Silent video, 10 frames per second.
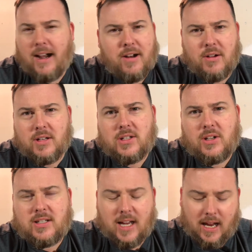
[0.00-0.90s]
I don't know. It's
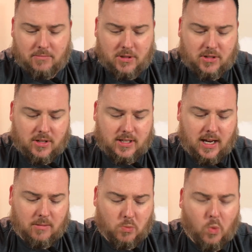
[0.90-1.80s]
a good time. It's a good
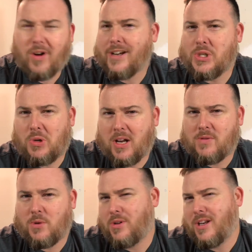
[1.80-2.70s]
time. Work is
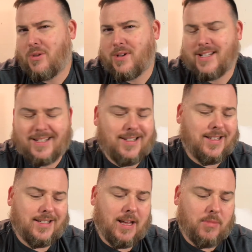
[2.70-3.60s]
stressful. It always is
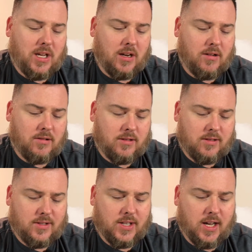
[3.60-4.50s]
at this time of year.
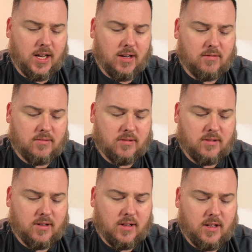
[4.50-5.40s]
So
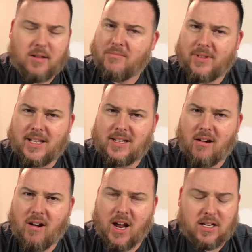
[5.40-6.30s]

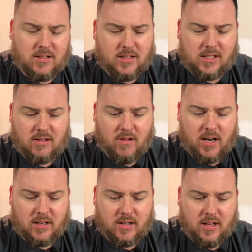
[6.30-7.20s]
that's all right. That's all
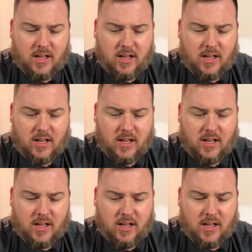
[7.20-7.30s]
right.